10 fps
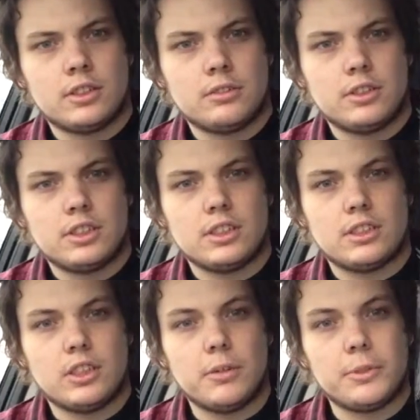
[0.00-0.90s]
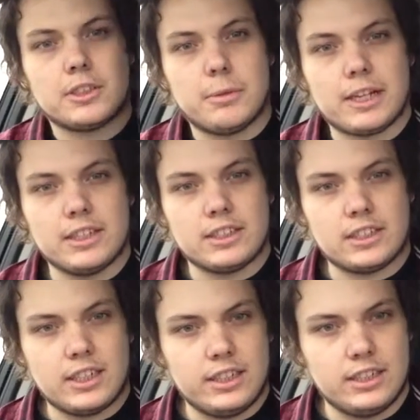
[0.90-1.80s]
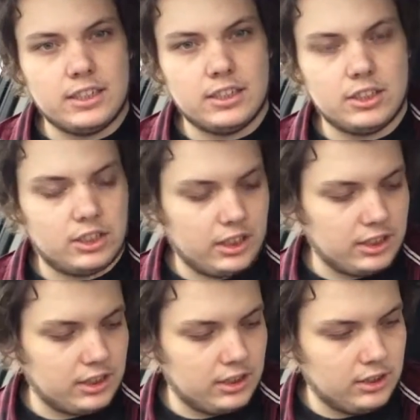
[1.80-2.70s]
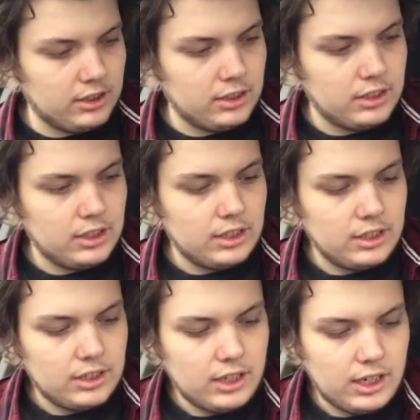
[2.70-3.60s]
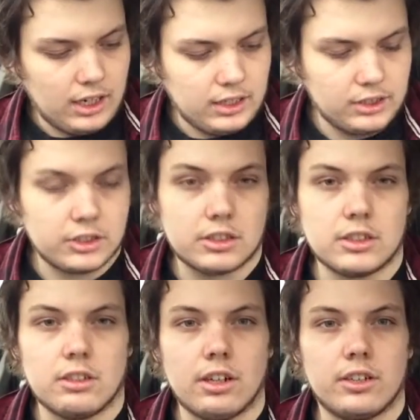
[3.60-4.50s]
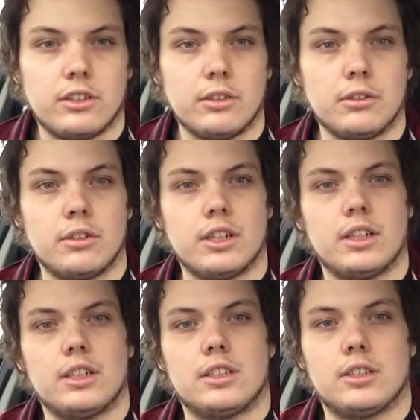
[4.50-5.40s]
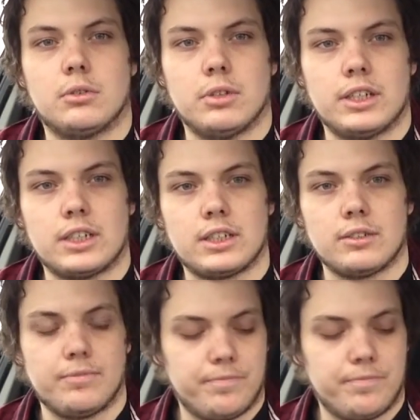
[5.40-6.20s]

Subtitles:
which is Termius Tobacconist in Chester. And just thought I'd do a quick